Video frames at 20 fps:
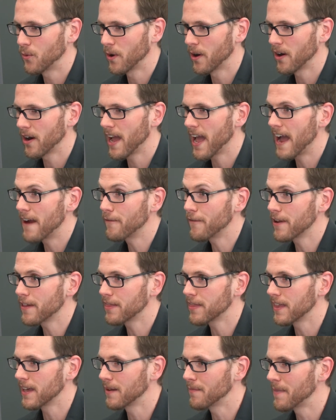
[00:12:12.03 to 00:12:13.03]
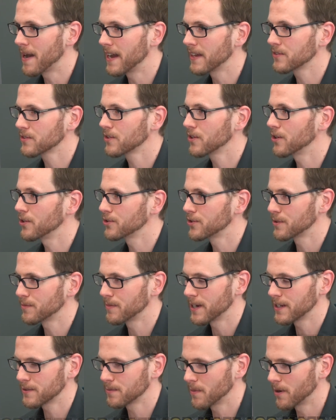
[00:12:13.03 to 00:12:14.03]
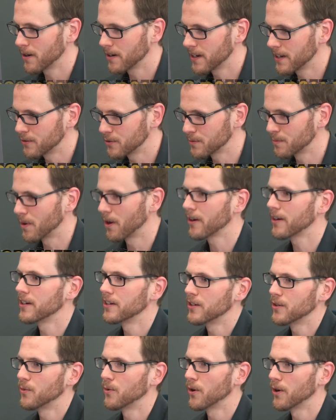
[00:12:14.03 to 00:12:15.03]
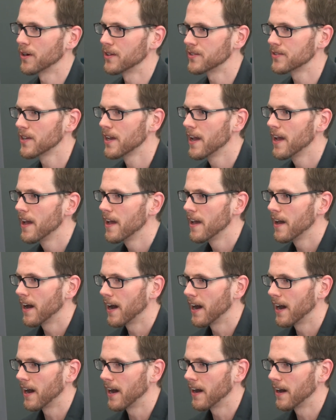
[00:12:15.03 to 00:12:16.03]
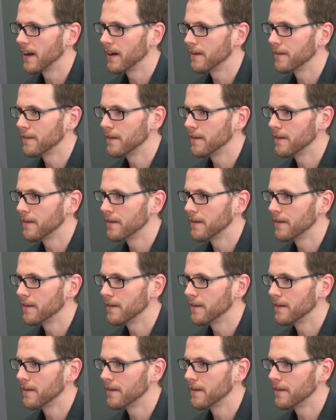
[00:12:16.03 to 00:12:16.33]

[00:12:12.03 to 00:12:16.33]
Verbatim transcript: where everything, mass culture, mass marketing, was marketed towards uh,